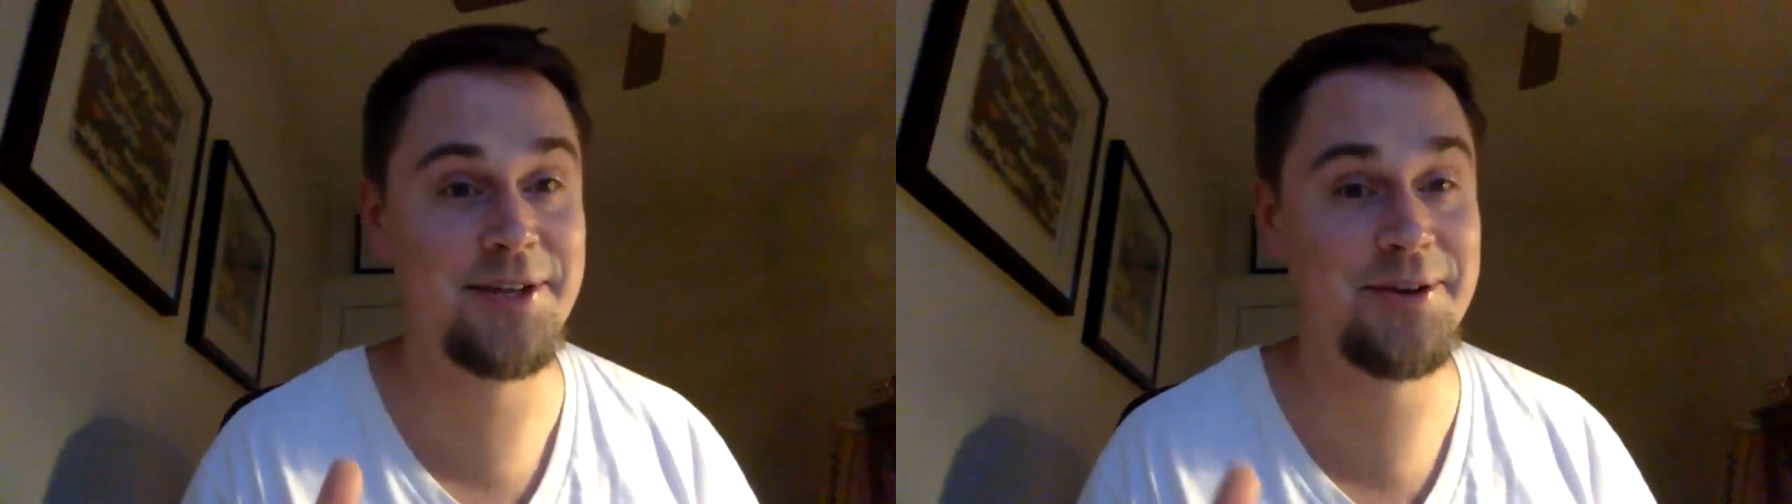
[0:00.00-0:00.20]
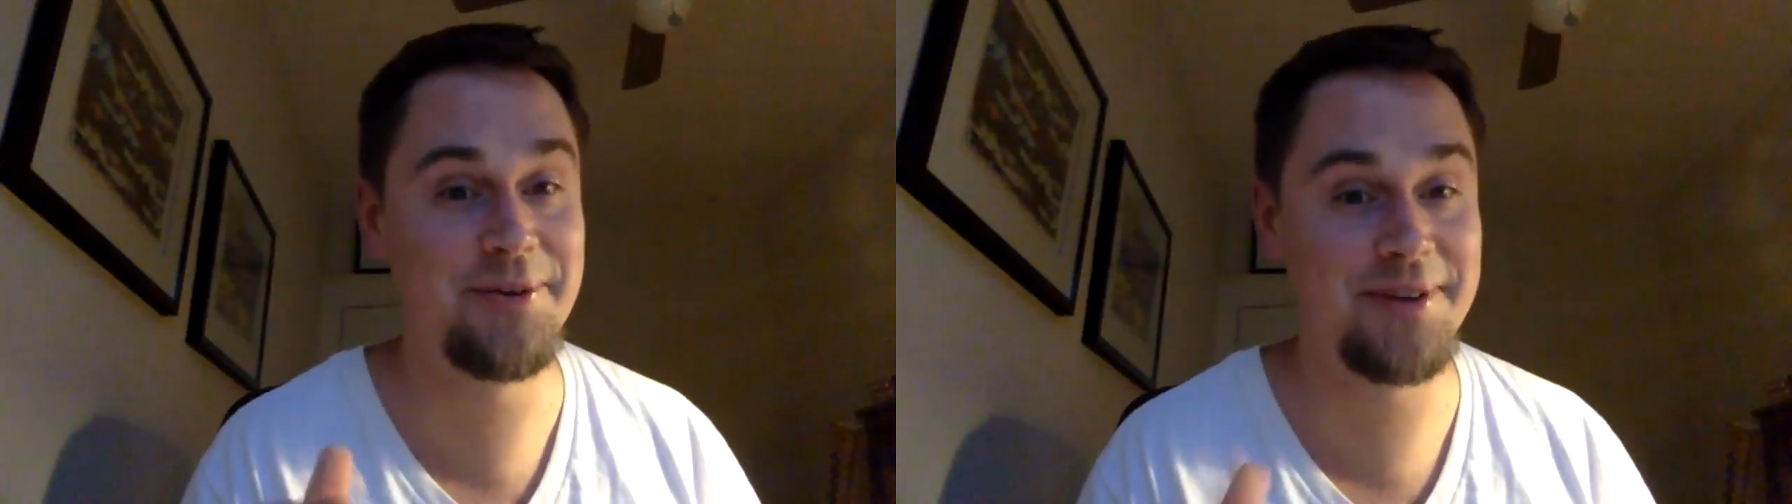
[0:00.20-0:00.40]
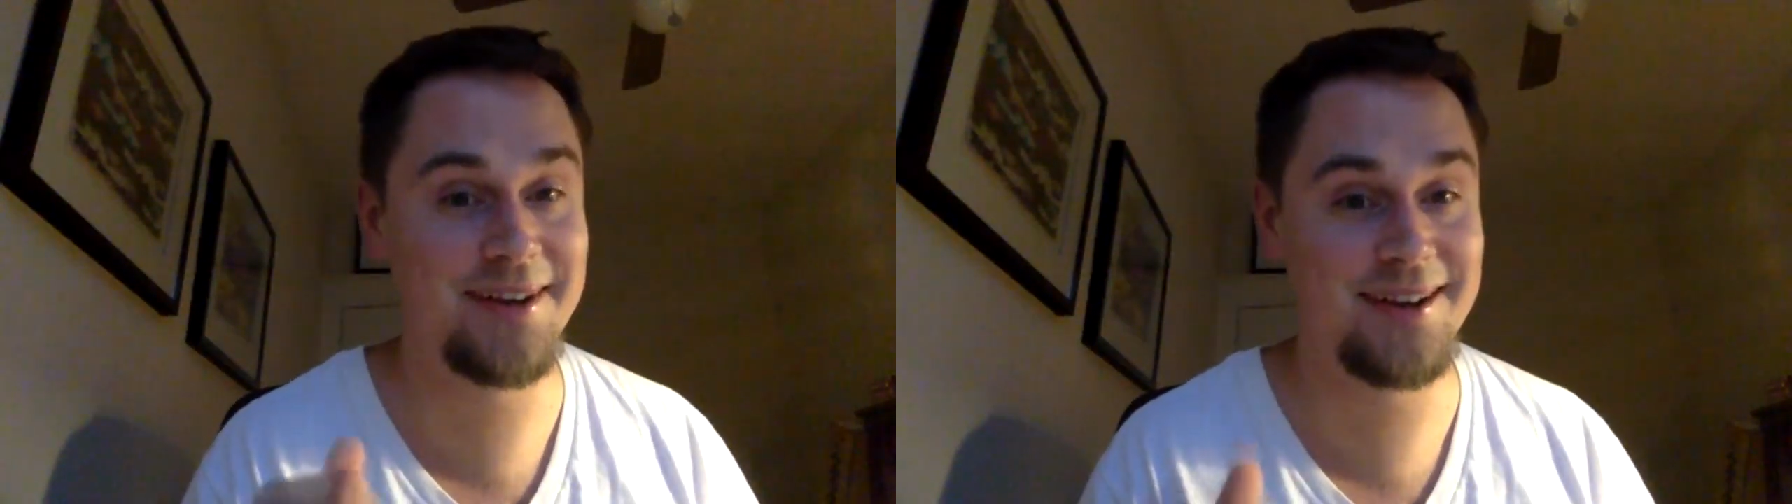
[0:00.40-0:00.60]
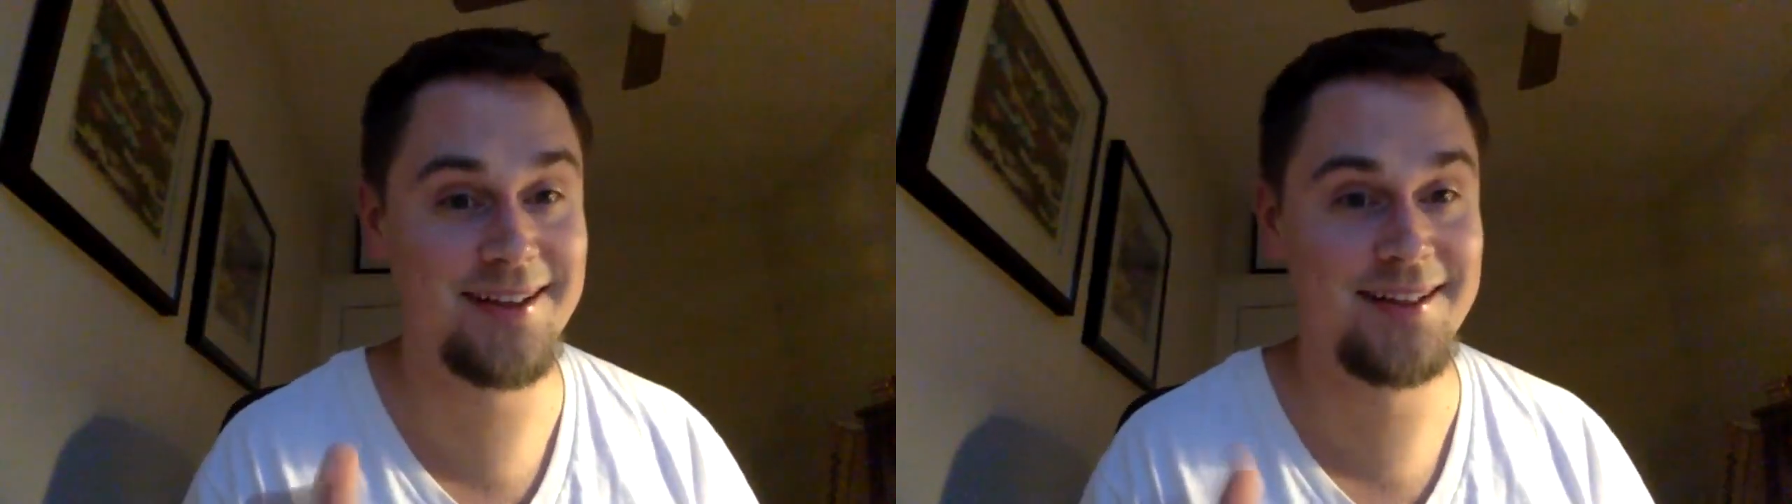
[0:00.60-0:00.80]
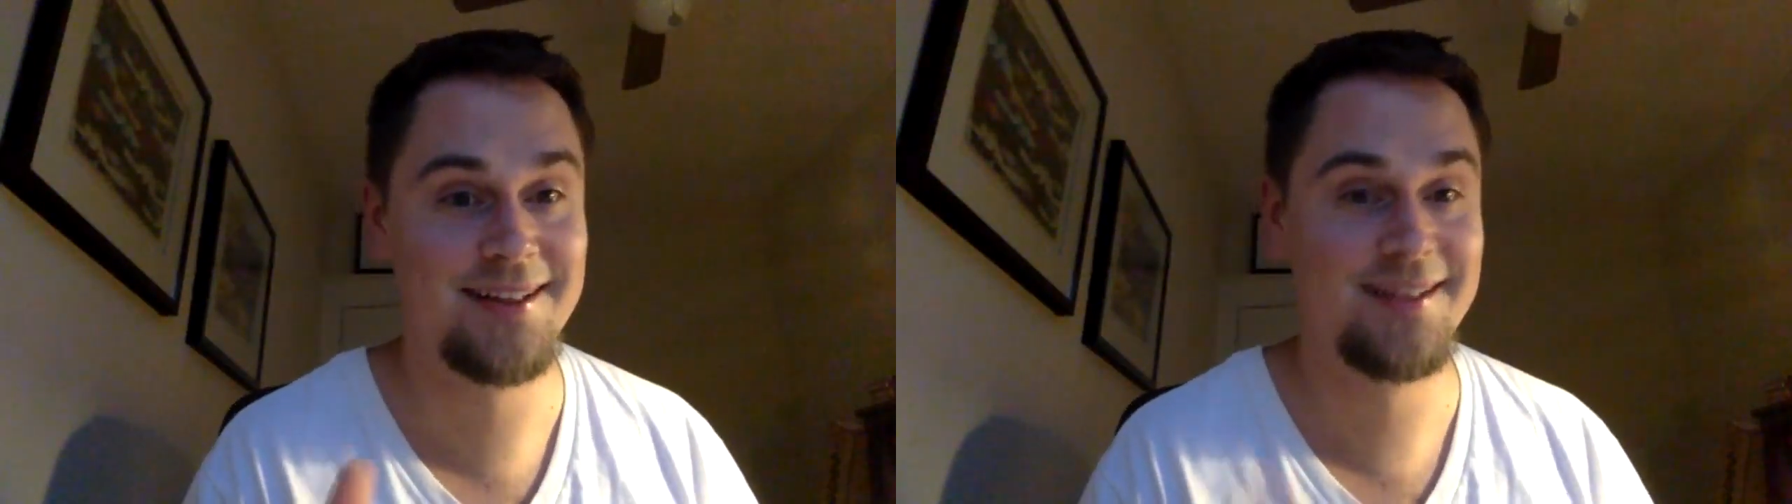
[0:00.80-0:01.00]
to
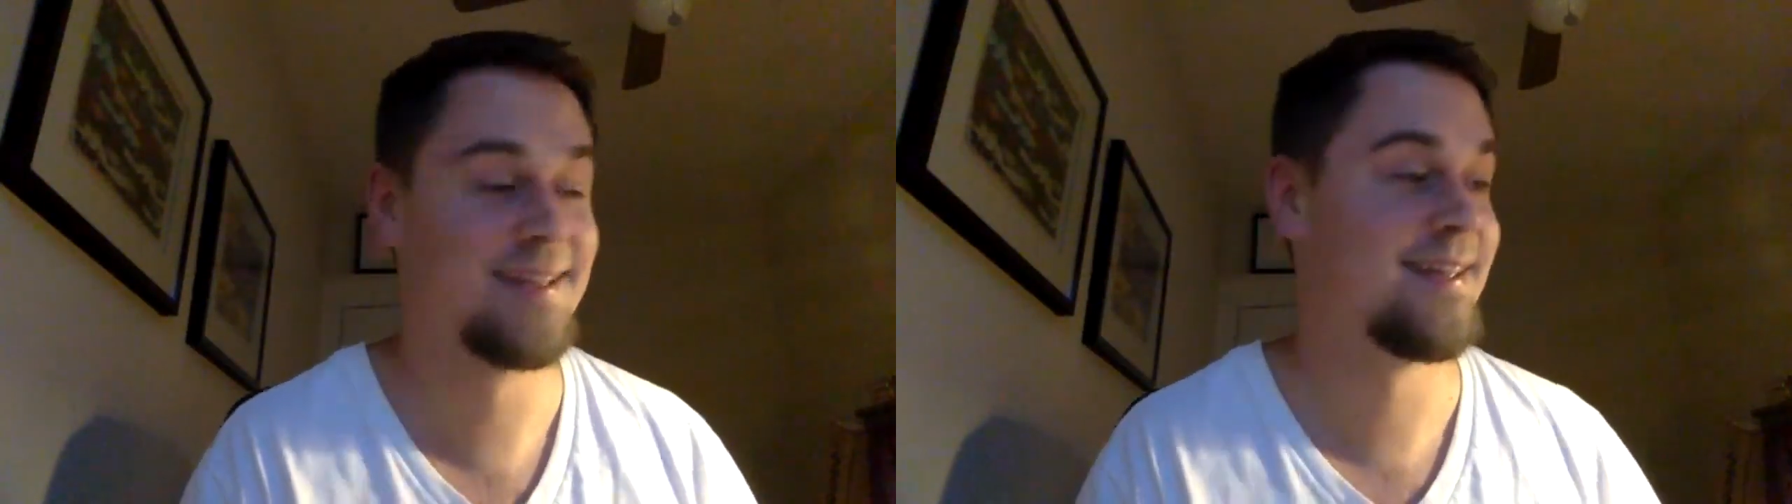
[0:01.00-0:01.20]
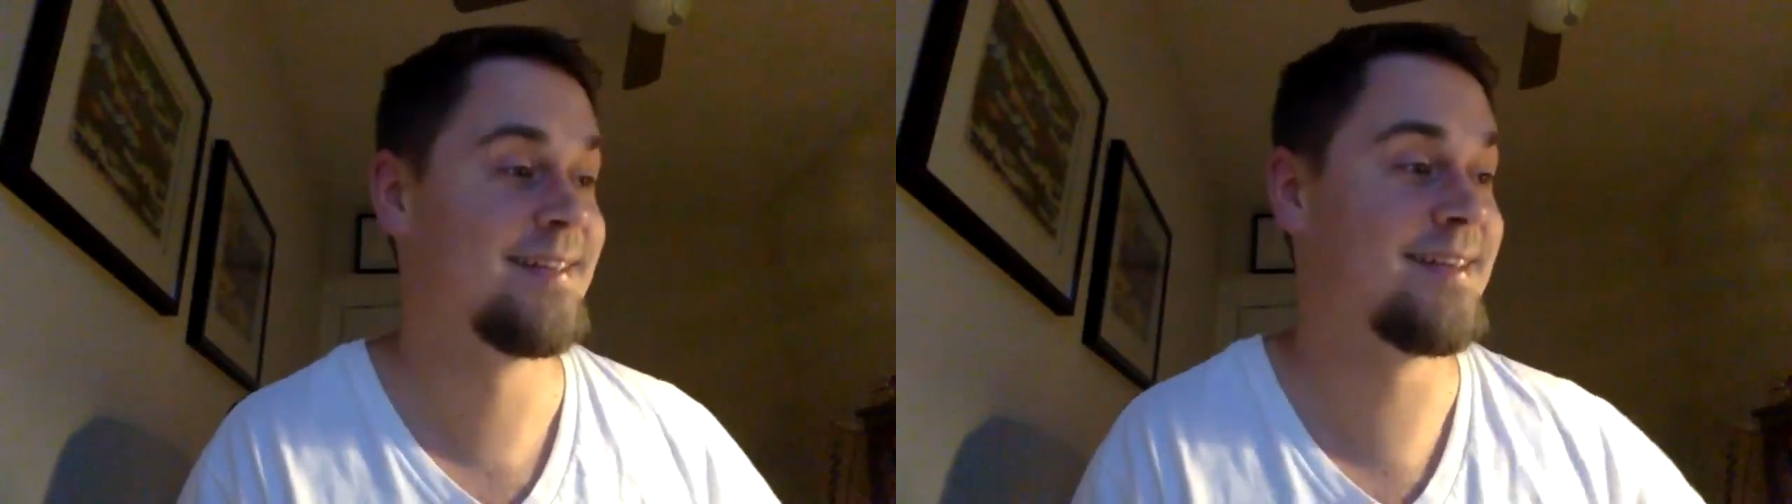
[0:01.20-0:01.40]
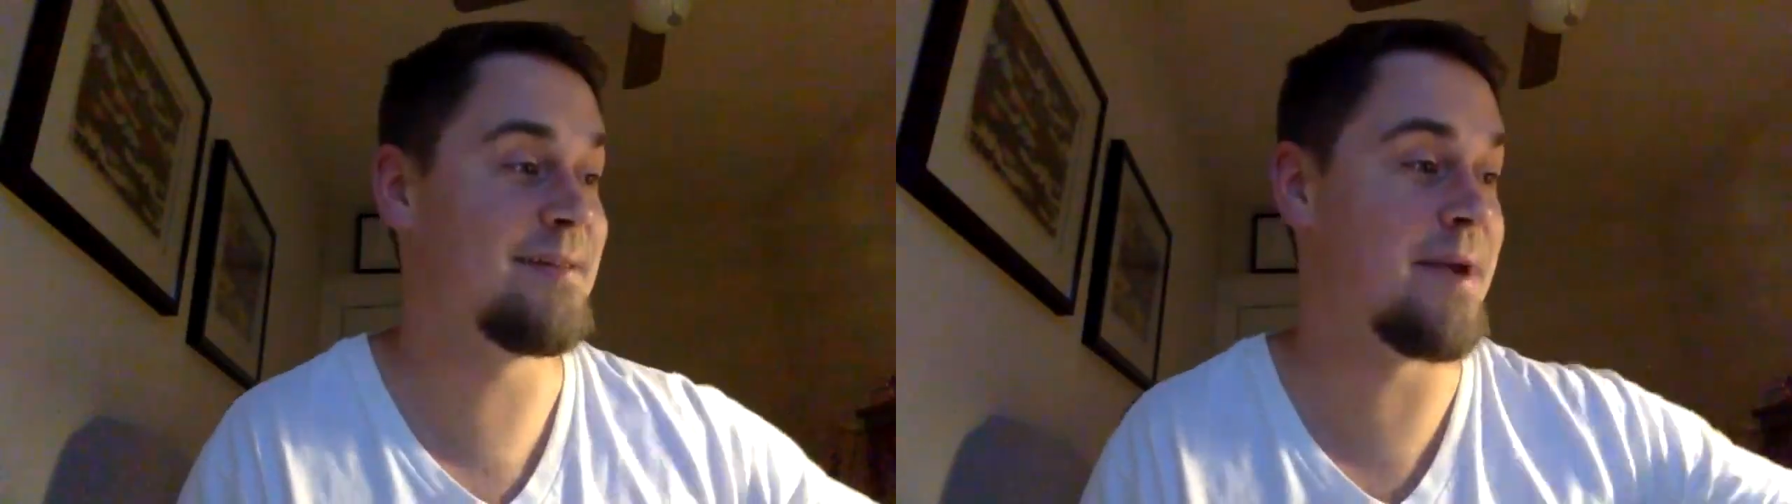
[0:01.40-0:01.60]
get